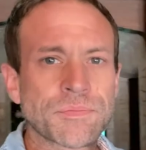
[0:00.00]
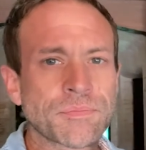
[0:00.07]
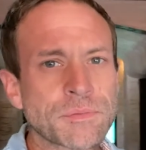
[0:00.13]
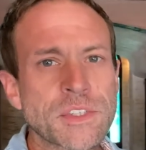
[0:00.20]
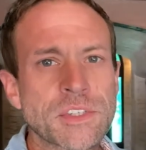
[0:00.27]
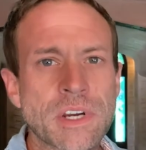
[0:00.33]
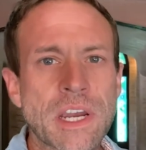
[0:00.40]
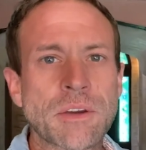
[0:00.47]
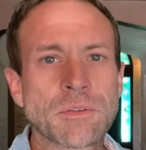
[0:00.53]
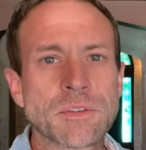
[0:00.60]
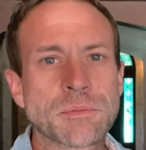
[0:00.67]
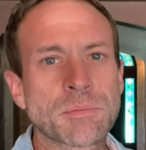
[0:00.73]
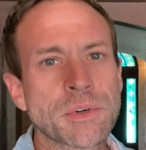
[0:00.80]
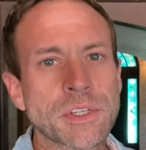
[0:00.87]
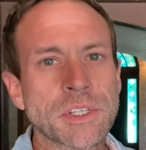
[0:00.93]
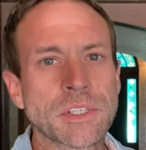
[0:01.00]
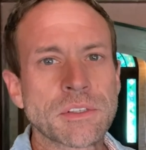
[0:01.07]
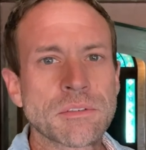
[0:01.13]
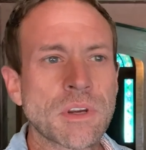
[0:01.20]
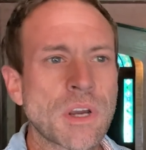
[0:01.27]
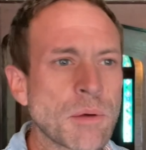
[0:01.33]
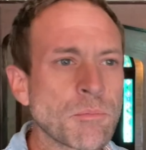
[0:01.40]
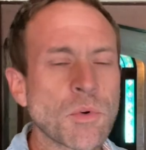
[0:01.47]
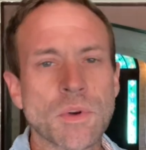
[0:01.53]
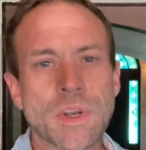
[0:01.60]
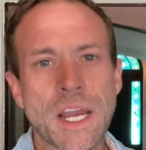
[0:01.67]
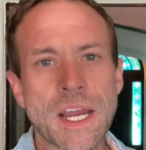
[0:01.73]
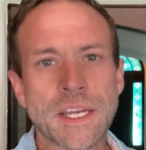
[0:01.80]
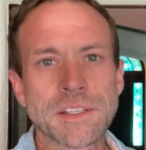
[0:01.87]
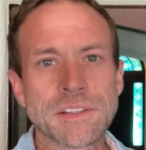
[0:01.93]
Mr. Howie was a pretty humble
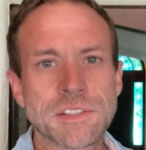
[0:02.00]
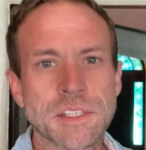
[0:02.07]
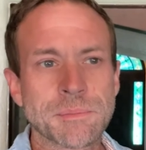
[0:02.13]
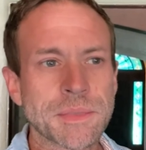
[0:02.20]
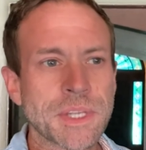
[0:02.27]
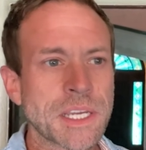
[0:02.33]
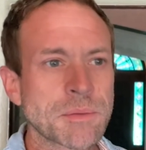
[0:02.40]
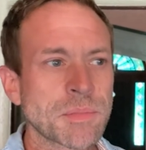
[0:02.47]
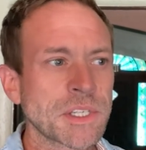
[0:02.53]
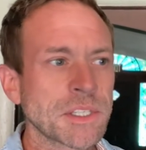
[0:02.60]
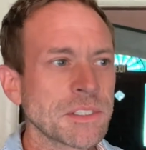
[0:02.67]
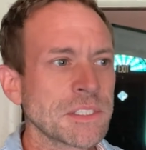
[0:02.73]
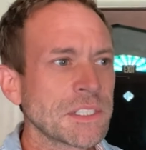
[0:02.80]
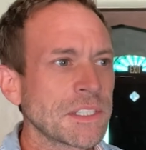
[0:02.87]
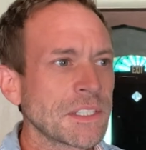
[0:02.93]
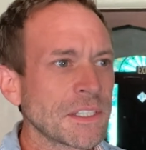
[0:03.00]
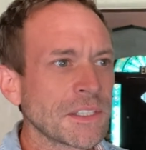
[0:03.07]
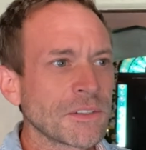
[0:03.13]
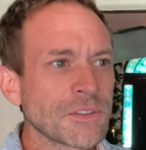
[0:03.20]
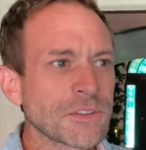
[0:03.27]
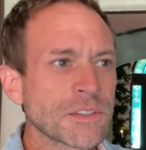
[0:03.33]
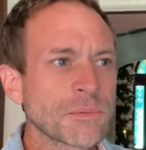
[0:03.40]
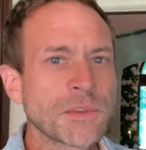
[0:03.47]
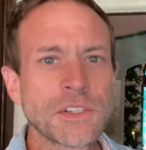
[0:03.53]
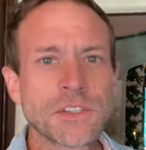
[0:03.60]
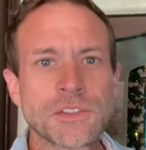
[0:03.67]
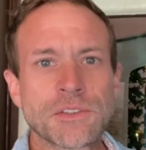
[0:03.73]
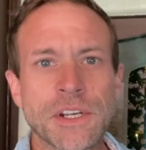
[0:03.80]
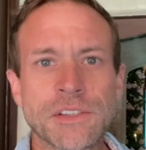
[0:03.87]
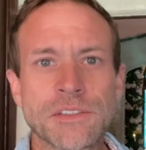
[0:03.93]
guy, it seemed like, but there's some of these
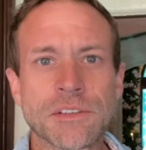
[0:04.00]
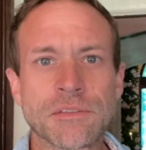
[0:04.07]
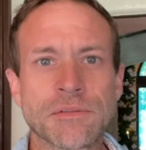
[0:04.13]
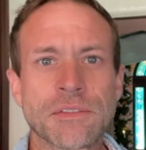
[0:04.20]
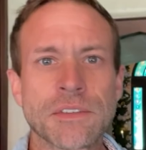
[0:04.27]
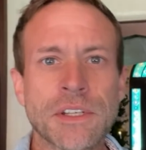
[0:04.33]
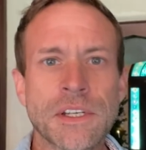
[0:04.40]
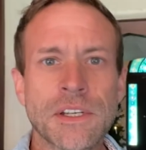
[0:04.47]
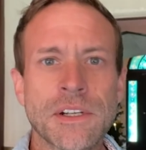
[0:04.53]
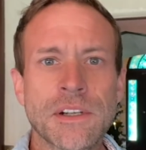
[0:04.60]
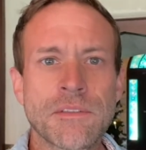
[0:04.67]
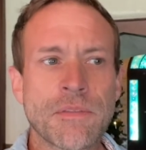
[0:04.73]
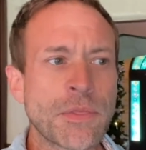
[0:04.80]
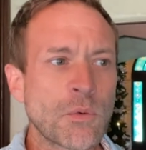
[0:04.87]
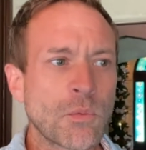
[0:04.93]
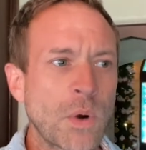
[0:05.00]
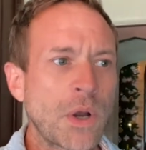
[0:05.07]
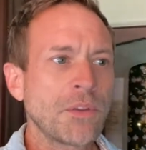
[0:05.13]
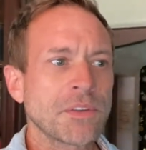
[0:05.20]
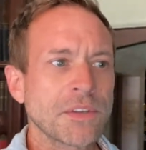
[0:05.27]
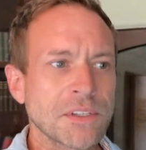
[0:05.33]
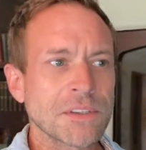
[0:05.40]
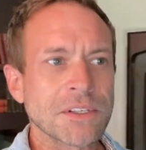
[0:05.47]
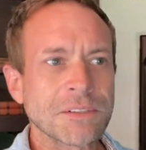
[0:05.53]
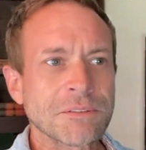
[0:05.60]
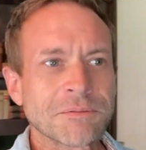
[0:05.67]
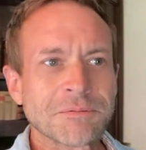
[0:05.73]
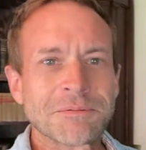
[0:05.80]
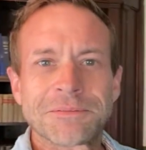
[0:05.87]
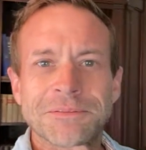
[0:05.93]
traits of the wealthy that
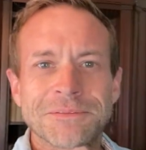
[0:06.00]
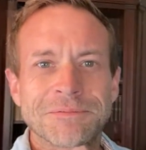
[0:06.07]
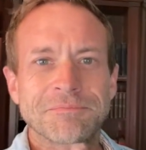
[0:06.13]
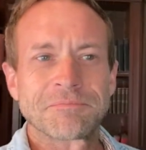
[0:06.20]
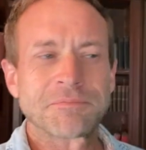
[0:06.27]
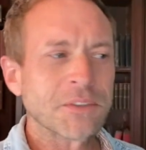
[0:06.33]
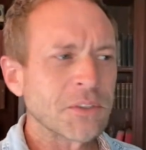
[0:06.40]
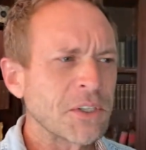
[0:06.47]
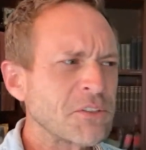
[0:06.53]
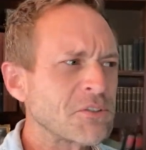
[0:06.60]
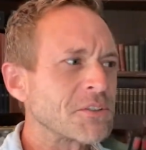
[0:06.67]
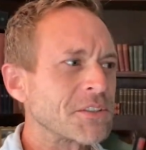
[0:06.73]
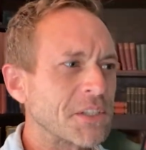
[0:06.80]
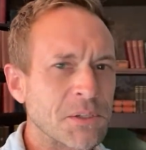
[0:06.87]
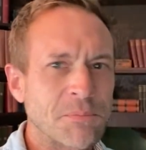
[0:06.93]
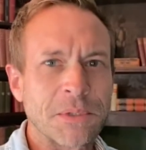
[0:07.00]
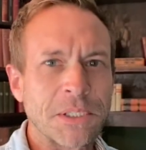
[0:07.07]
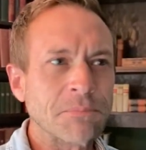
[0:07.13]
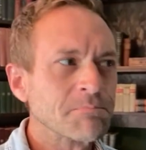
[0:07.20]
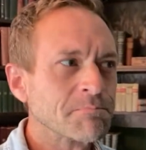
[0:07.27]
are interesting to me.